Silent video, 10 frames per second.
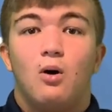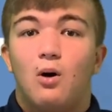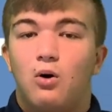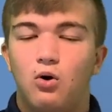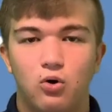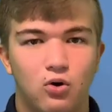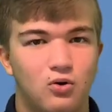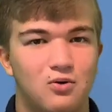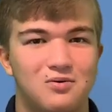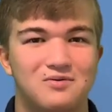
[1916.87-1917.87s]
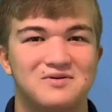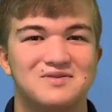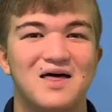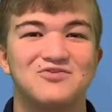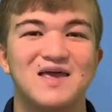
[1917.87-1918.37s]
Whew.
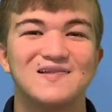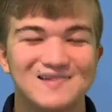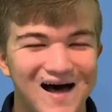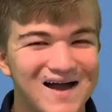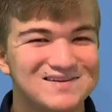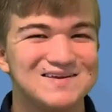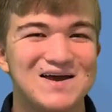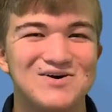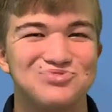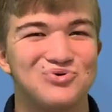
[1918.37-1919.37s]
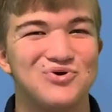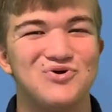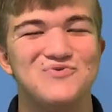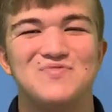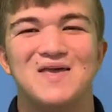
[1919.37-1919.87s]
That was a lot to go through.